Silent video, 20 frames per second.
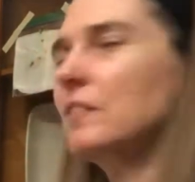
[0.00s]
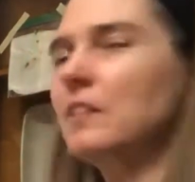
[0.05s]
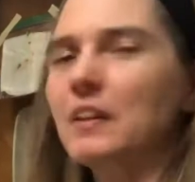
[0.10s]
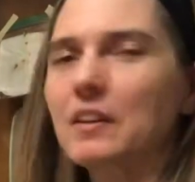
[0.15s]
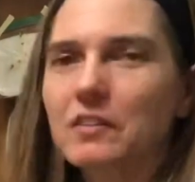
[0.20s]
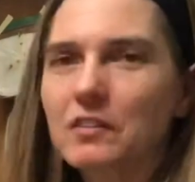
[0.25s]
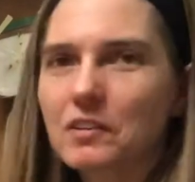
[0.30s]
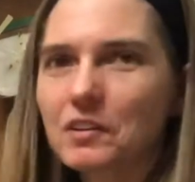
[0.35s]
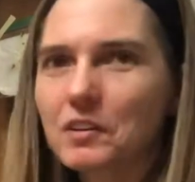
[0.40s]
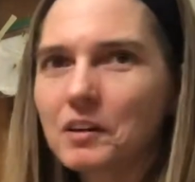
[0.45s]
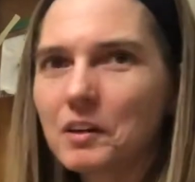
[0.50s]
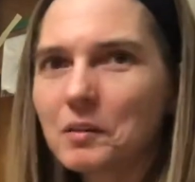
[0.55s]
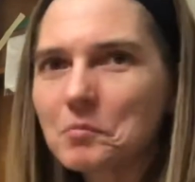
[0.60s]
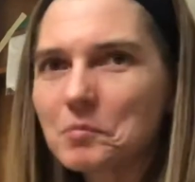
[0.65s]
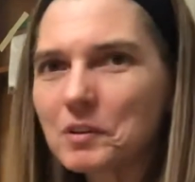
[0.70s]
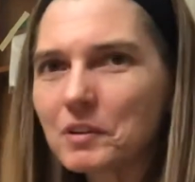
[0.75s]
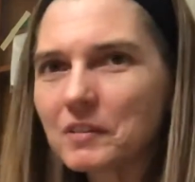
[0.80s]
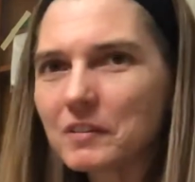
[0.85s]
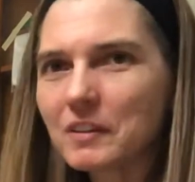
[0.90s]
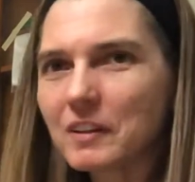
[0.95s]
That's our
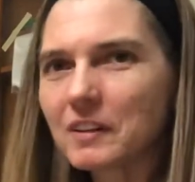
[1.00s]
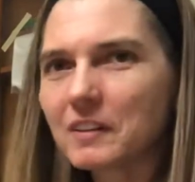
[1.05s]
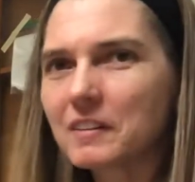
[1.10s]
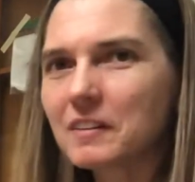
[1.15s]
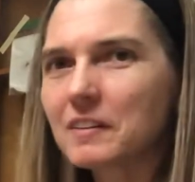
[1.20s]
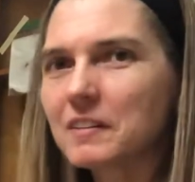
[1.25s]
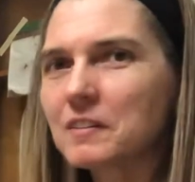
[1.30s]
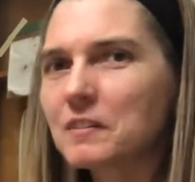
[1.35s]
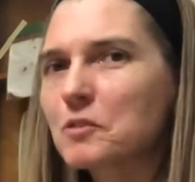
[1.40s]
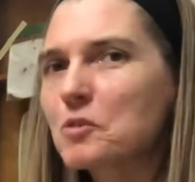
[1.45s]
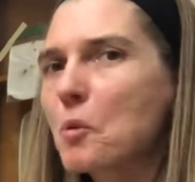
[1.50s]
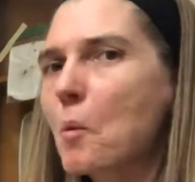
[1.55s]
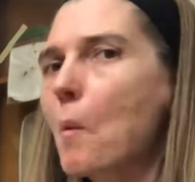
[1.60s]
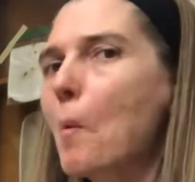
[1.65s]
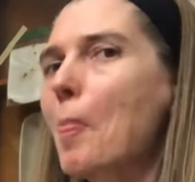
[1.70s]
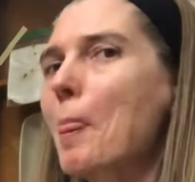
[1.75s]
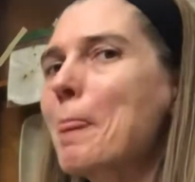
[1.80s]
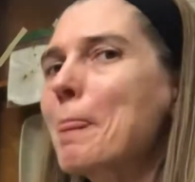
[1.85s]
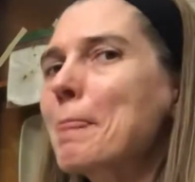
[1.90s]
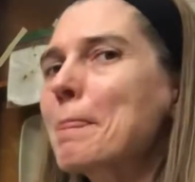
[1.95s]
number sentence.
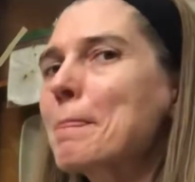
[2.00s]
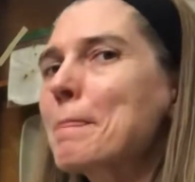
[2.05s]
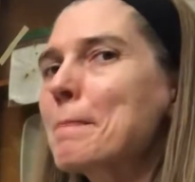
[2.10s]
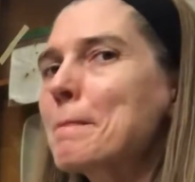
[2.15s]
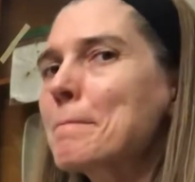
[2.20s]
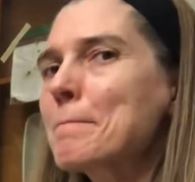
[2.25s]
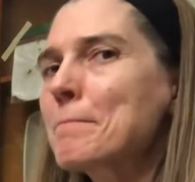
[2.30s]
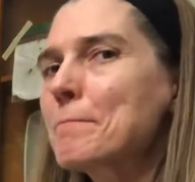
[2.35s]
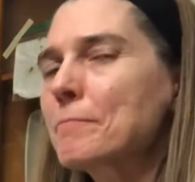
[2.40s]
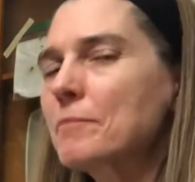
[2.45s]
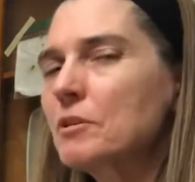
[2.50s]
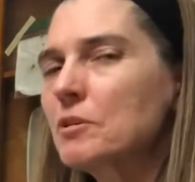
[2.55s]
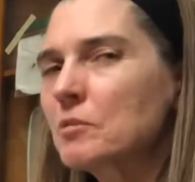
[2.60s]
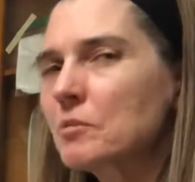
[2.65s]
Do